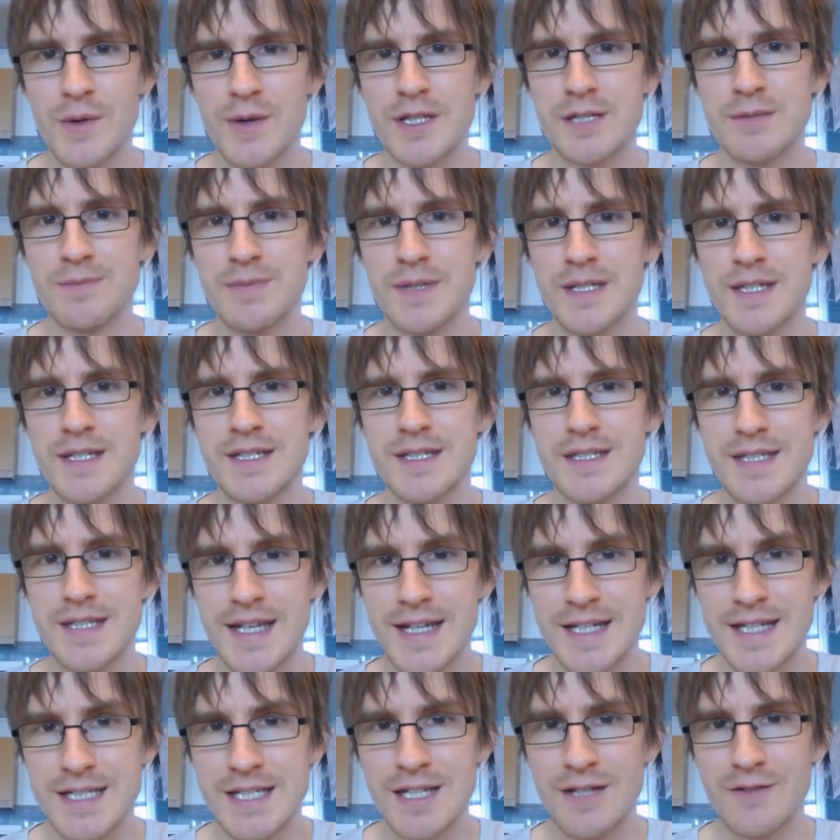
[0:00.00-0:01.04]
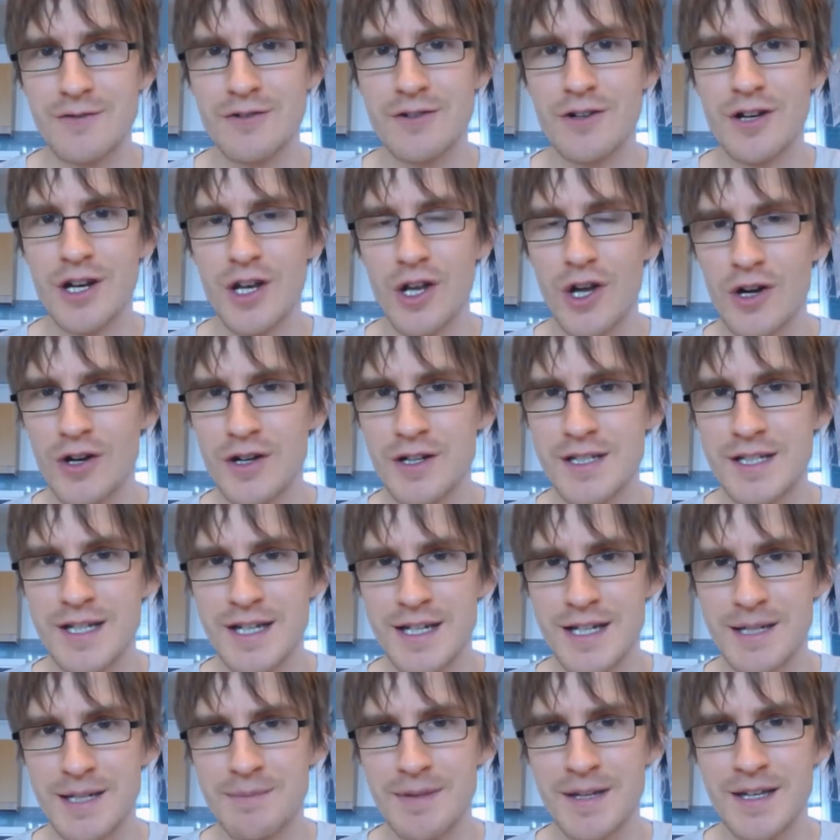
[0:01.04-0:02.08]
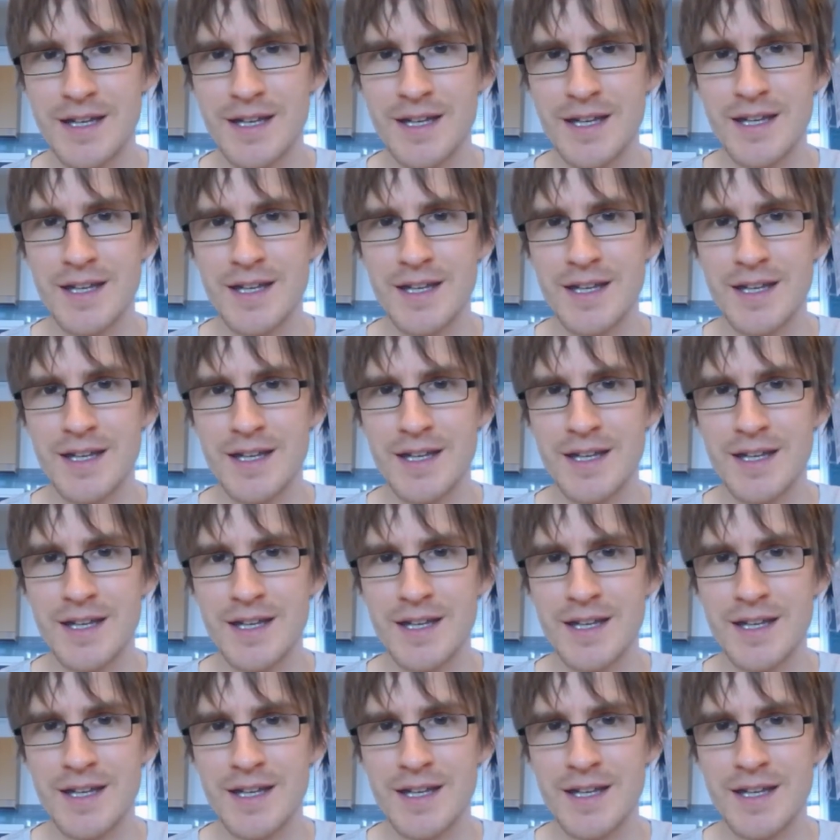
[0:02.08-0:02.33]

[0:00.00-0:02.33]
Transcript: USB sticks for a long time.